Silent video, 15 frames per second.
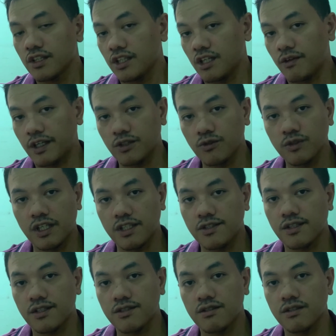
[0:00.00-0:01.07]
Now I don't
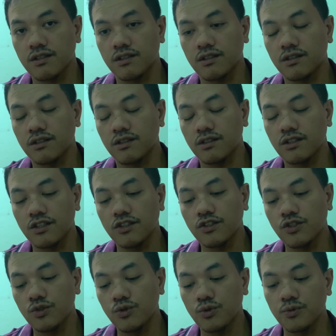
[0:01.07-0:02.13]
adjust the
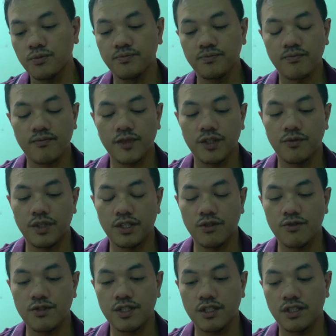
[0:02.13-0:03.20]
EQ when
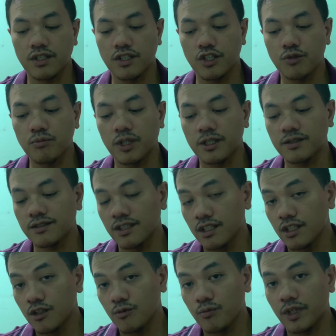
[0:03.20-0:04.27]
using the earbuds,
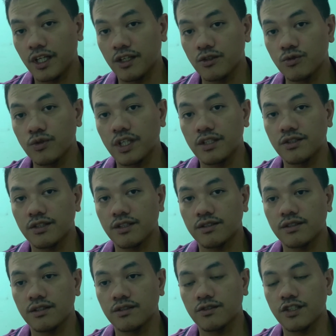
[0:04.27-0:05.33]
but I do
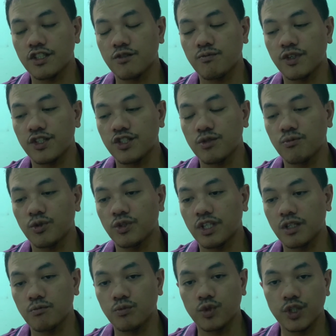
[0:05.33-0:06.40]
adjust the transparency mode
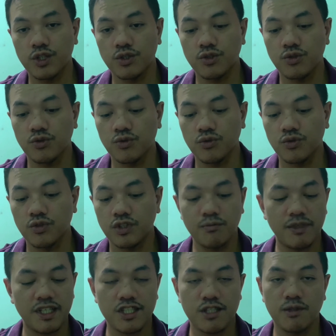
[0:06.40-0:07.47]
and put it to
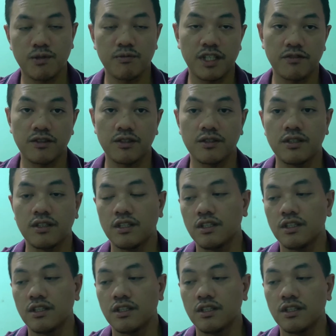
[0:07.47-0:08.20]
the maximum level.